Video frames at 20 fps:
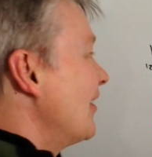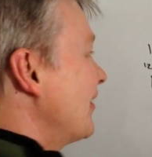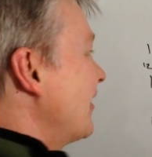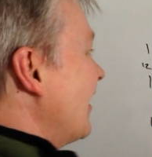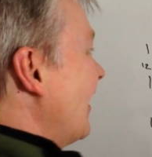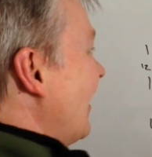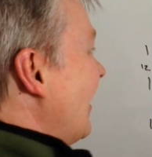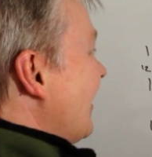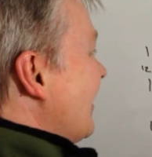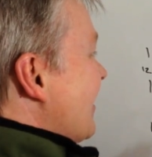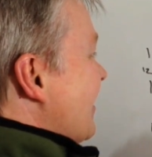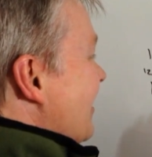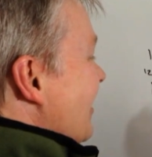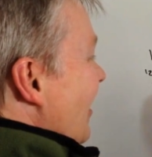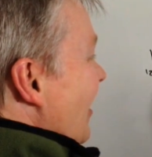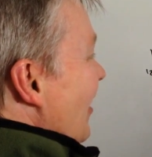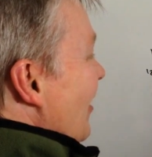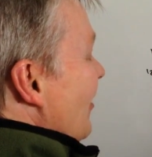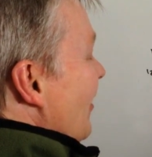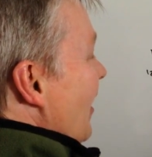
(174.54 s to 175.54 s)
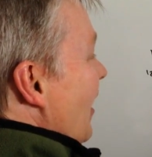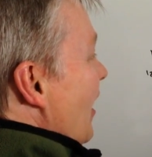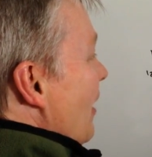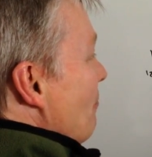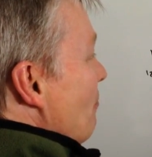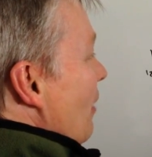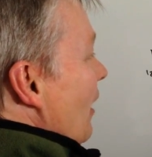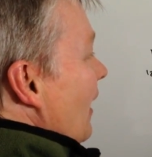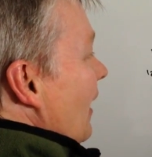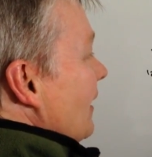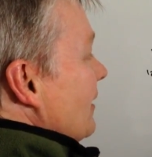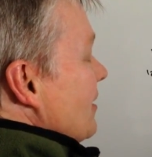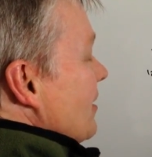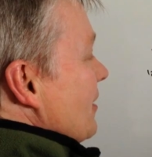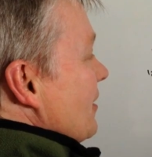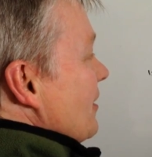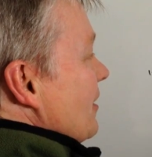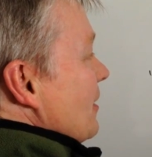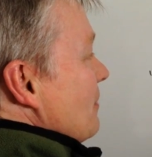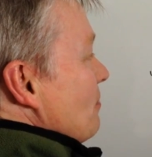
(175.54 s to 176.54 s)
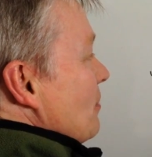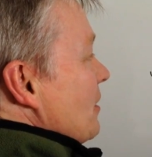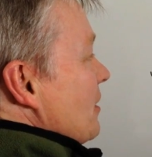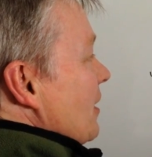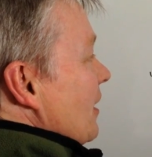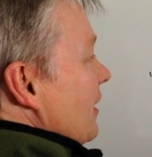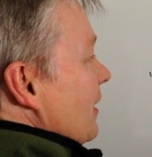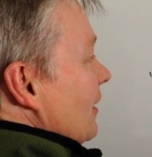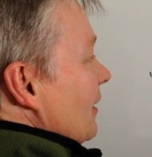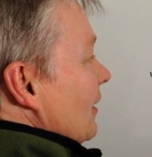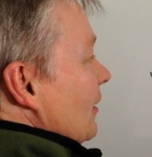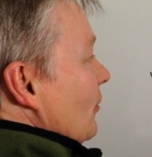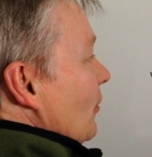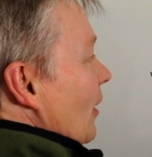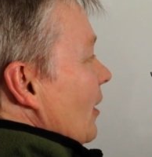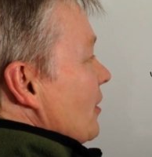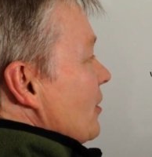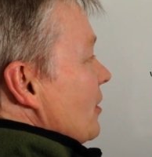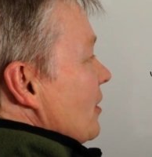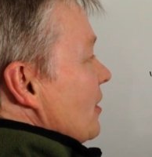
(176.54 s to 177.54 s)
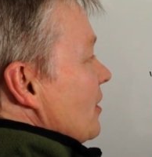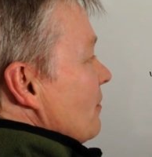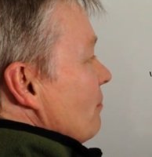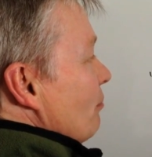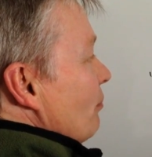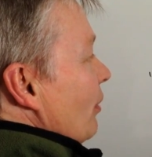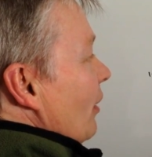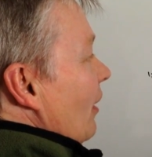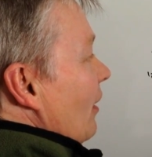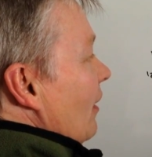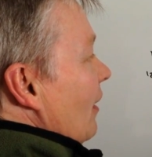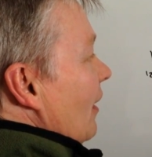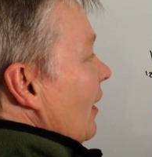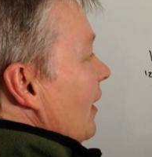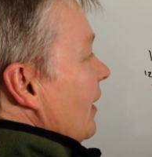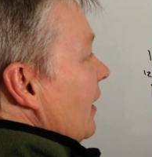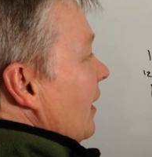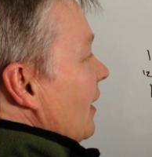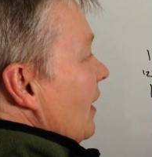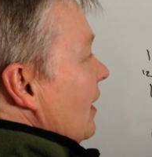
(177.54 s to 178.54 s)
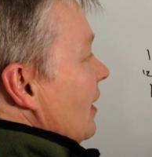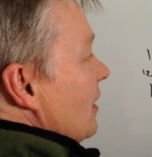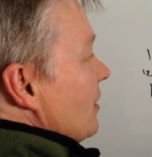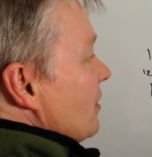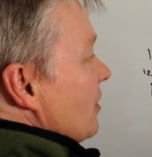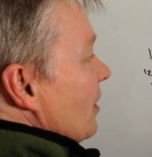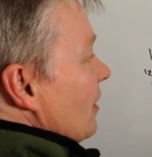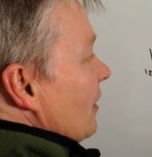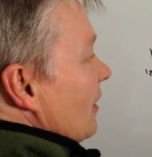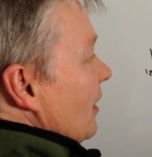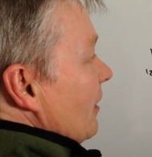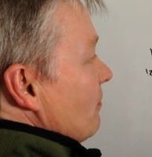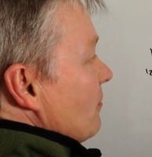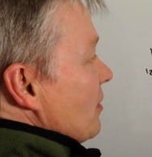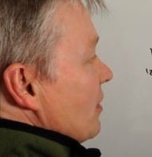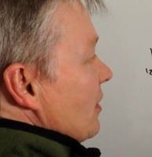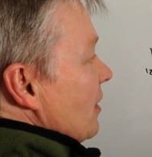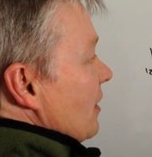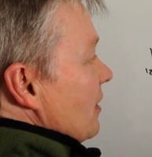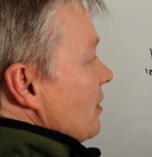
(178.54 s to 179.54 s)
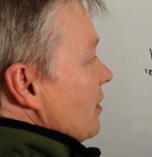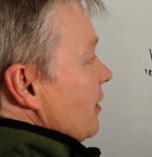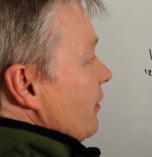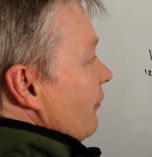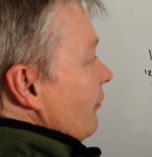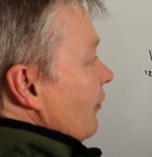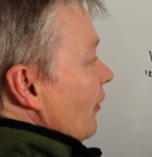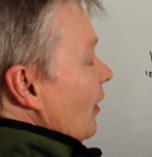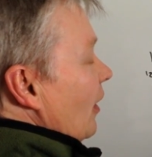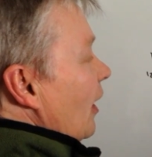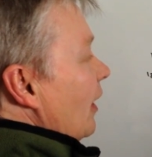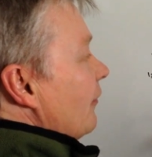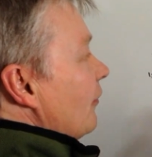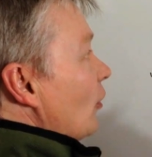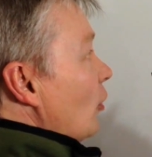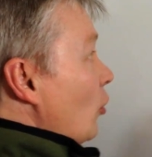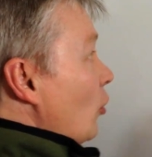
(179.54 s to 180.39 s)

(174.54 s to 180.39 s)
Okay, so my answer to this particular question is pi times 65,